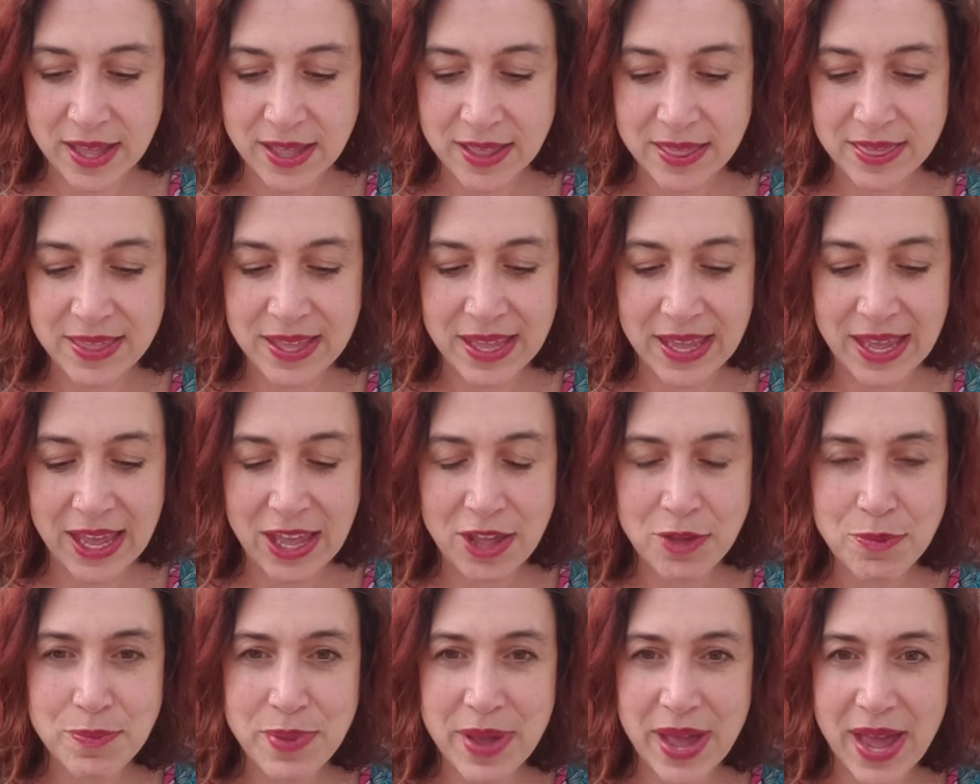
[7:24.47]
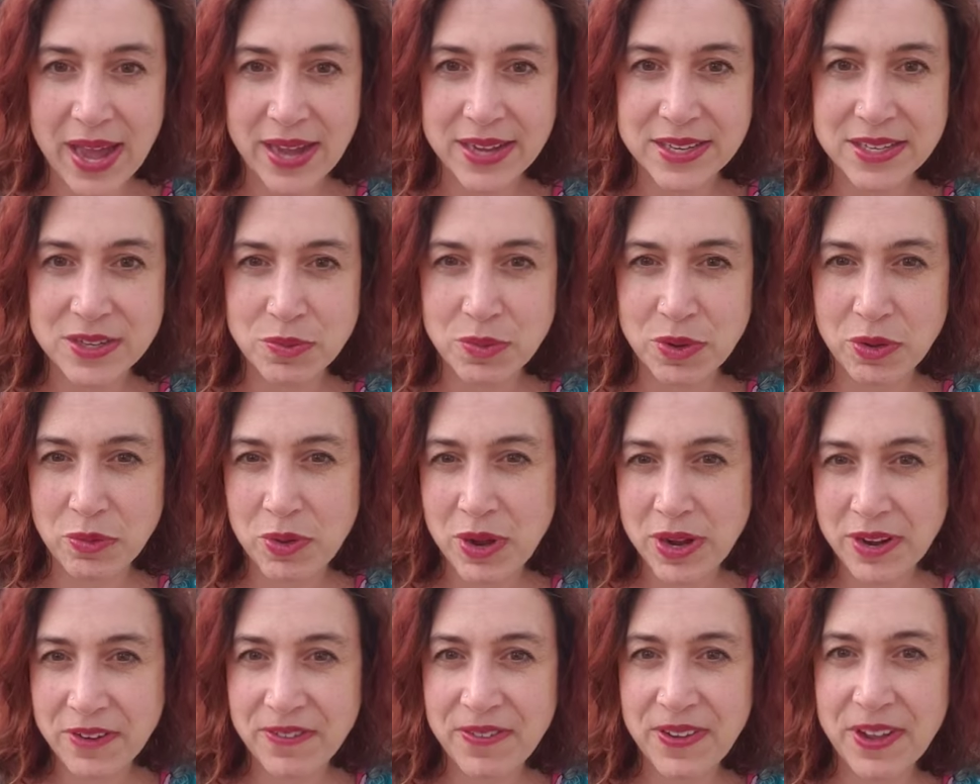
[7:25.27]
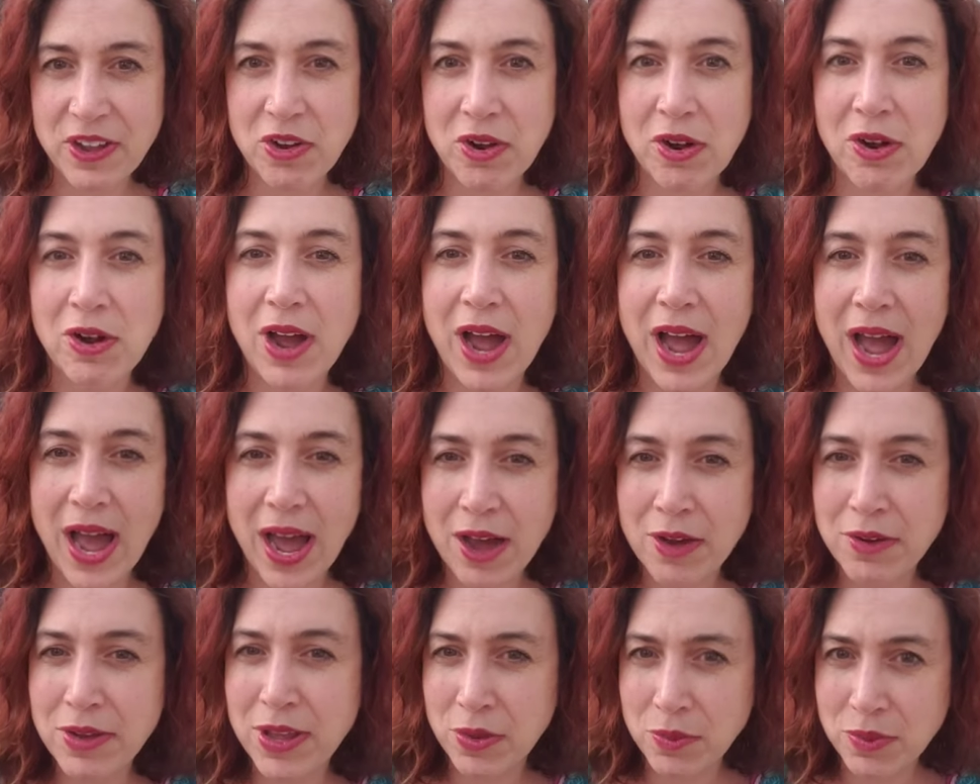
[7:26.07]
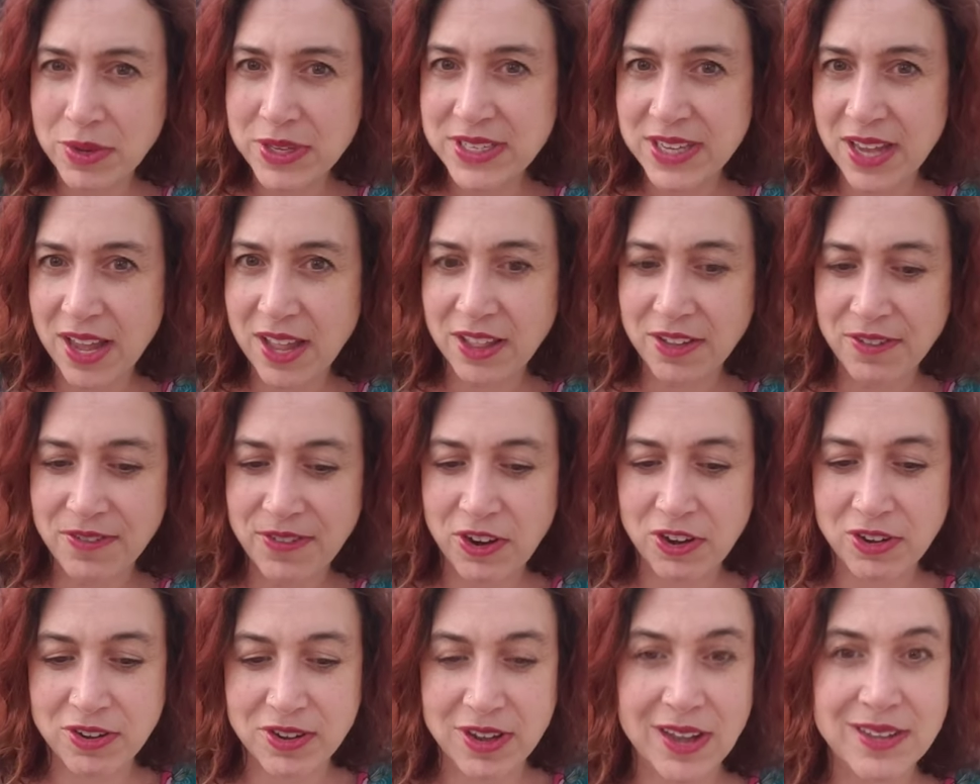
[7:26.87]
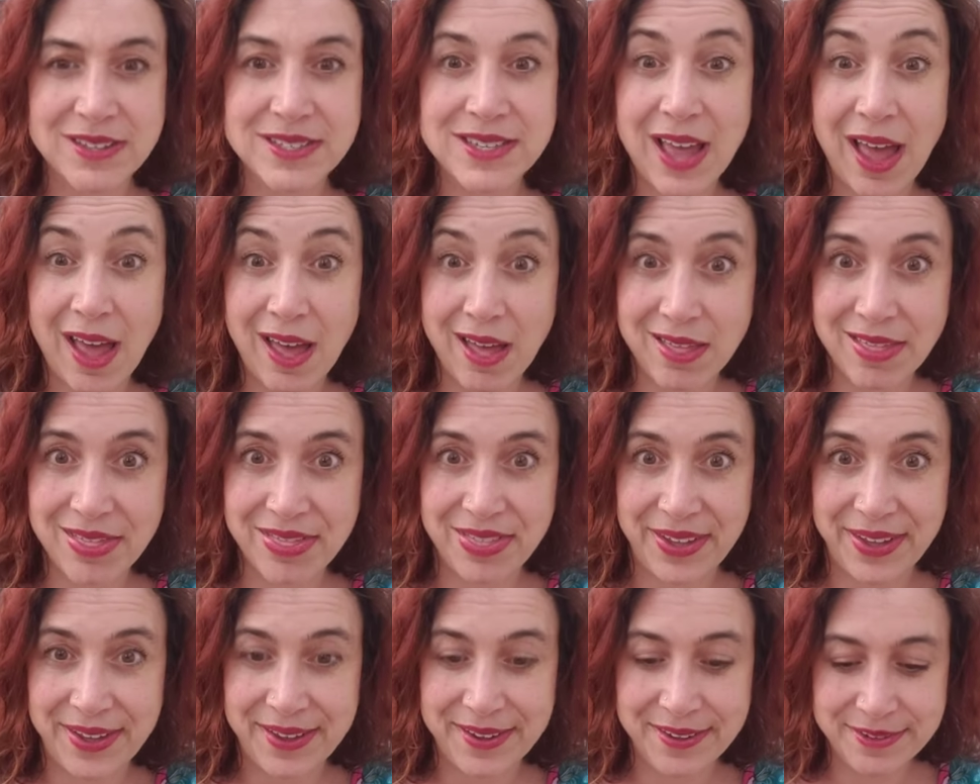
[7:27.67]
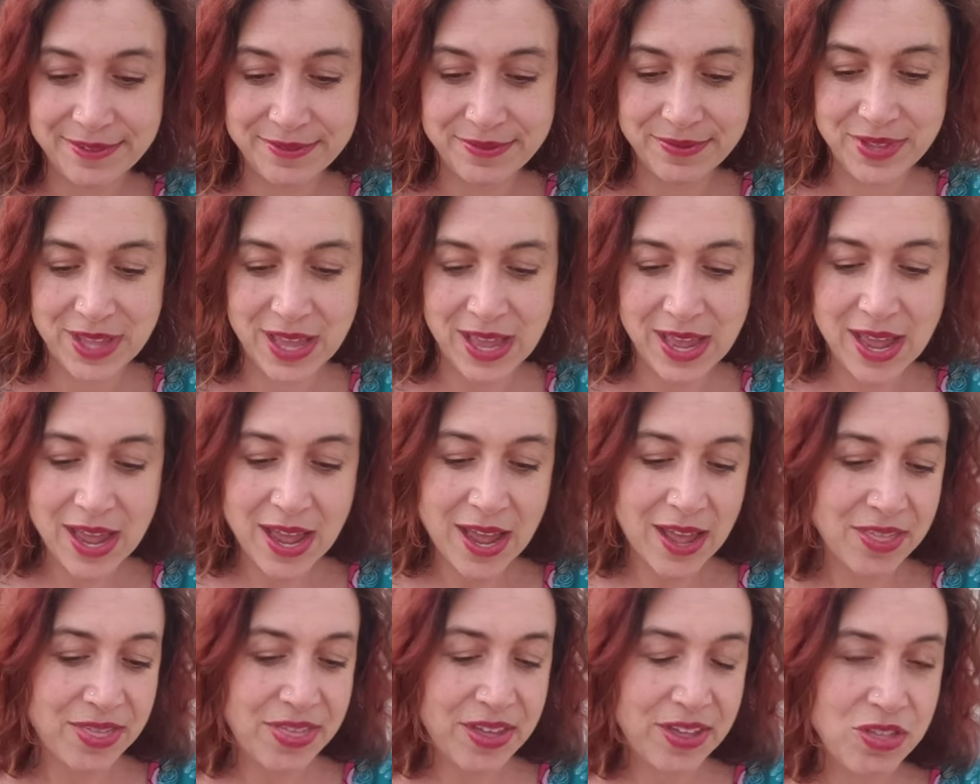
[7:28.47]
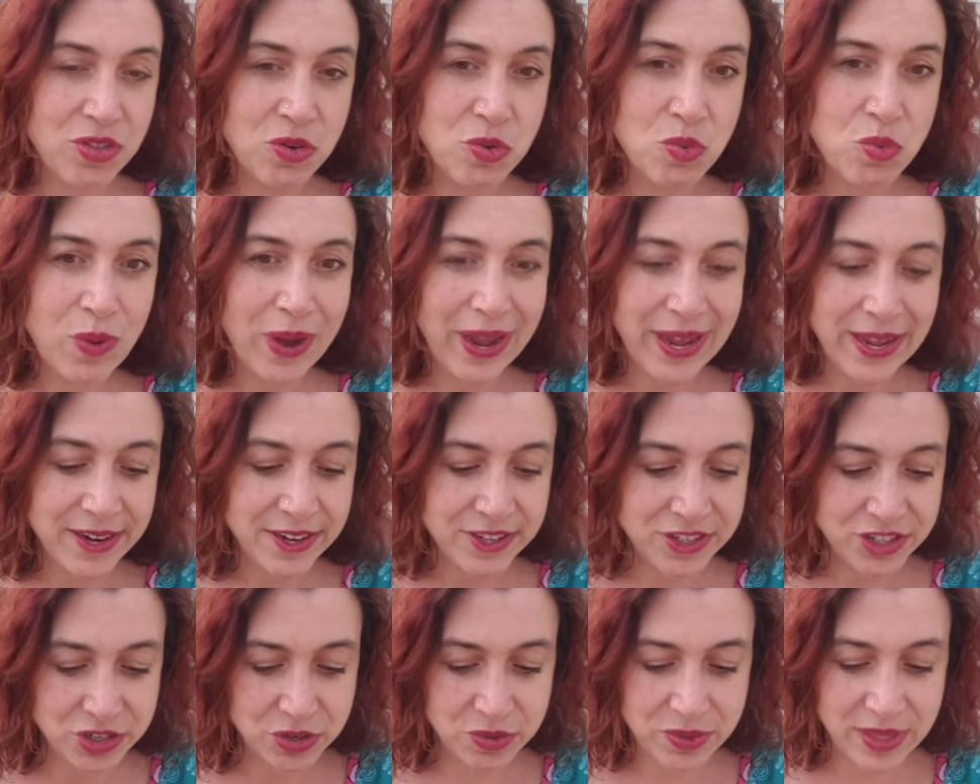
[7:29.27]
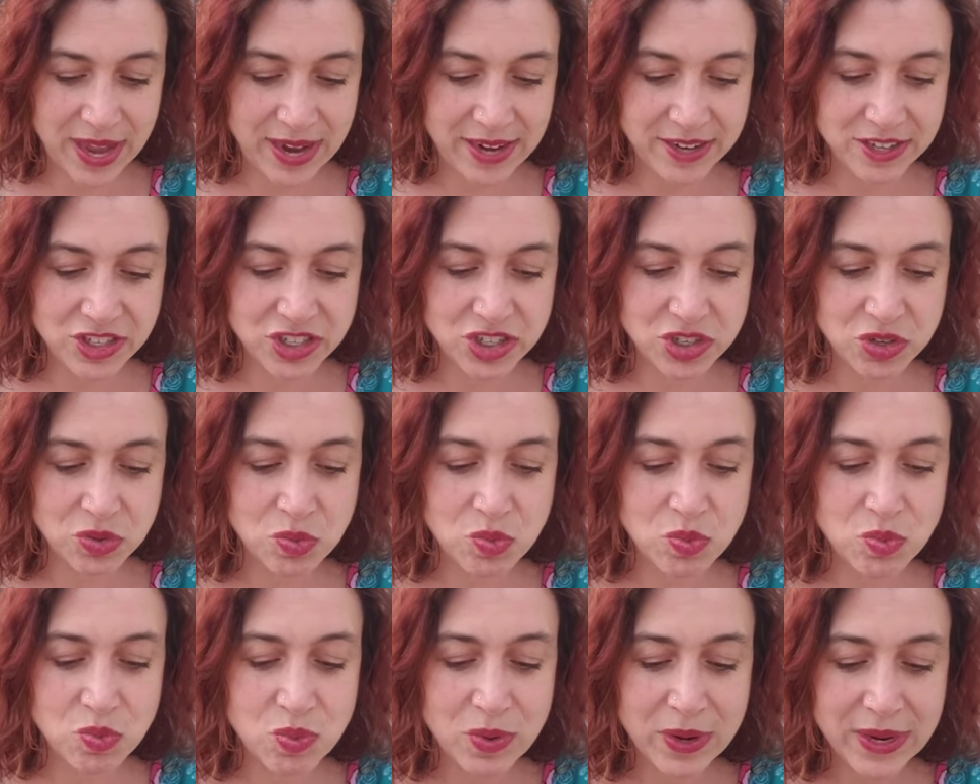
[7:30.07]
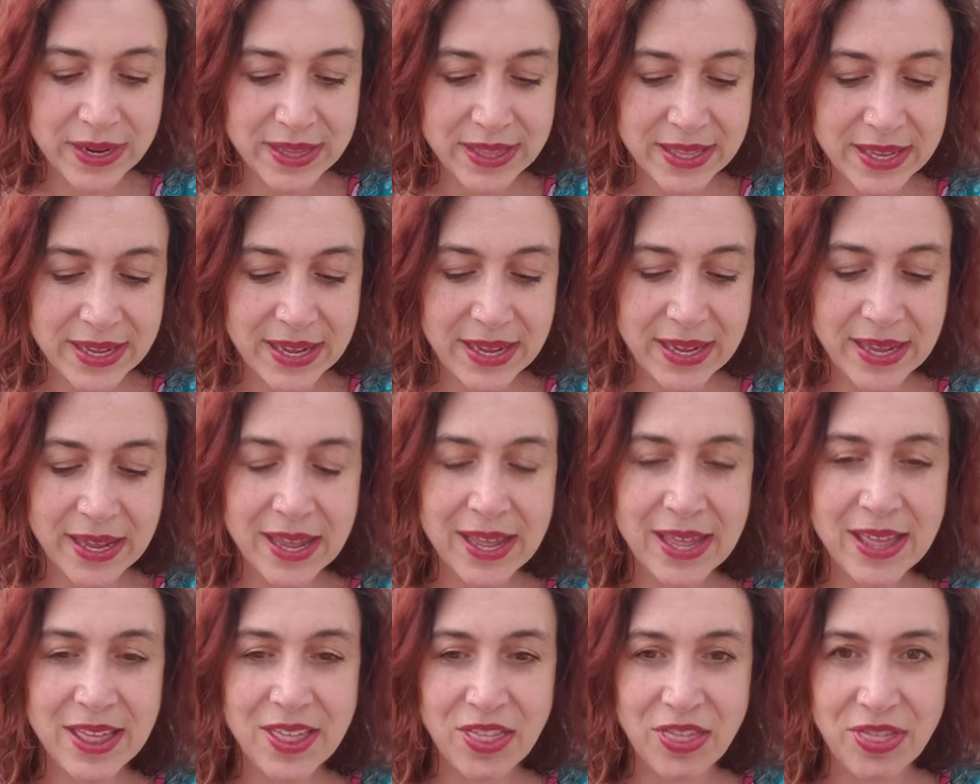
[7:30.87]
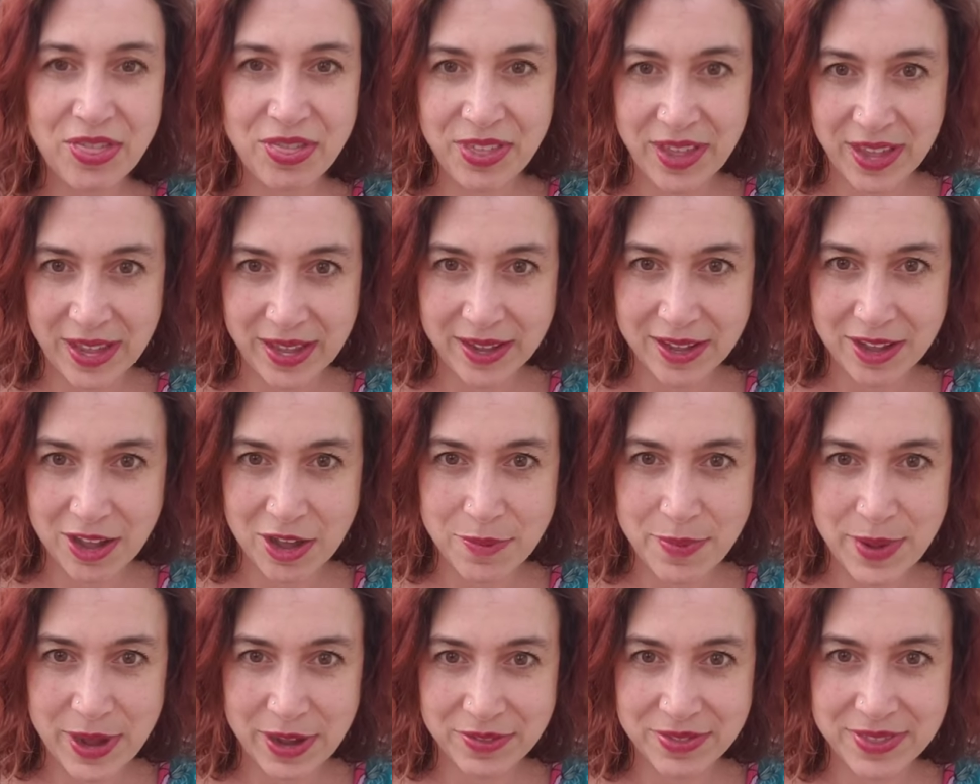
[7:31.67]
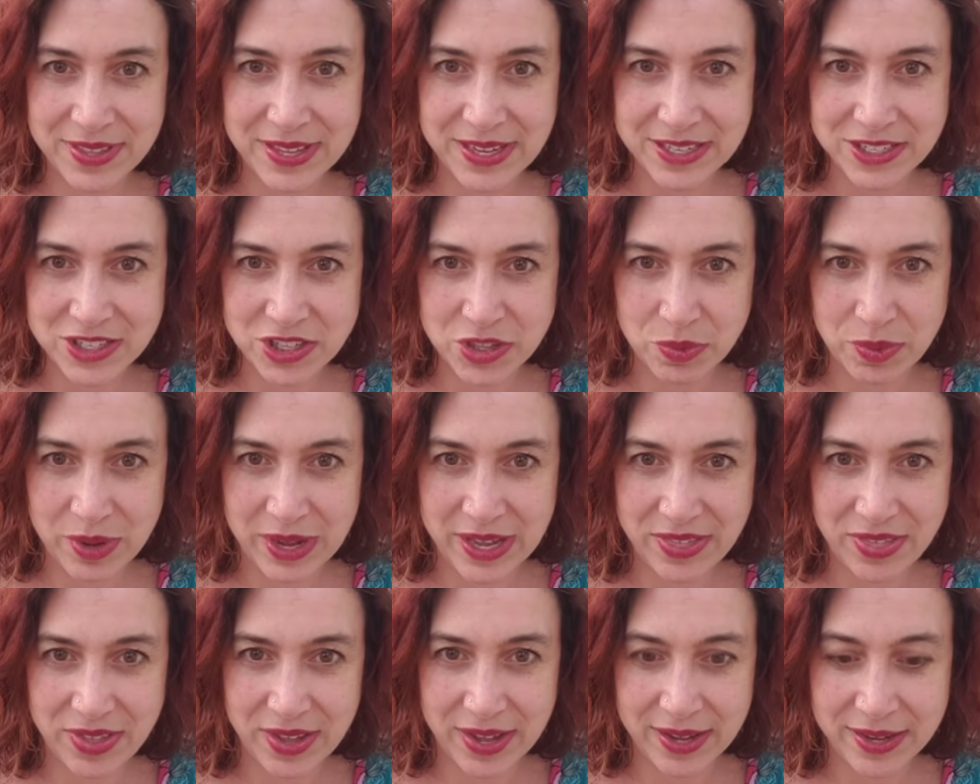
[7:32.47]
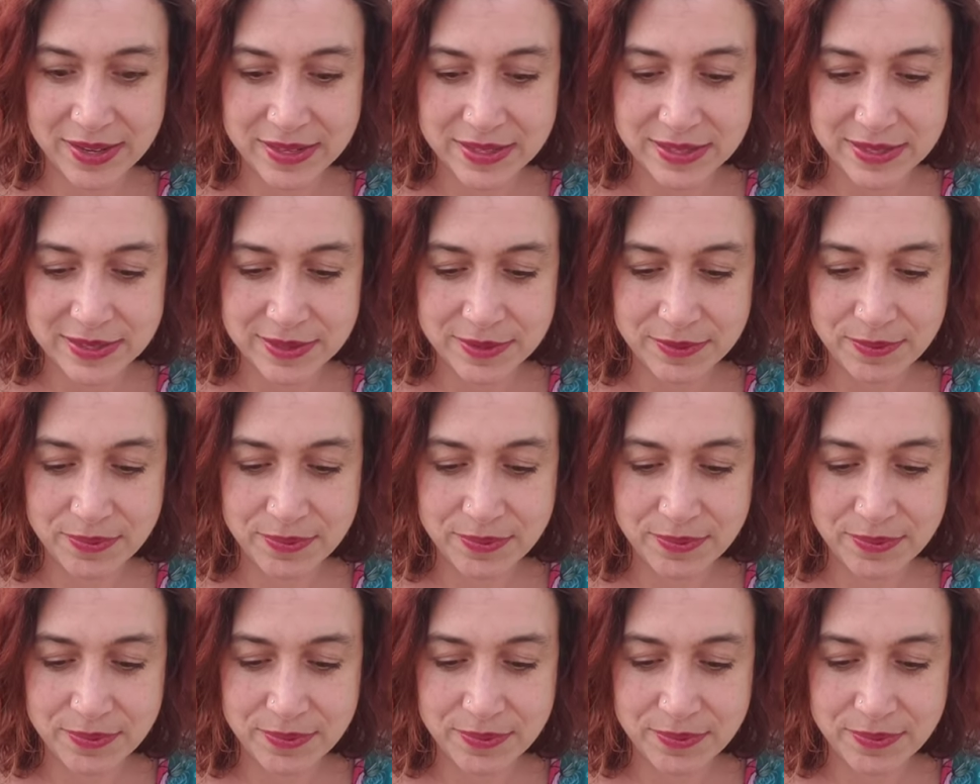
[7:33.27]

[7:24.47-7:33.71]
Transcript: the impact and we want to figure out how can we tell if our gut's healthy, then the way to do that is to really think about these three things.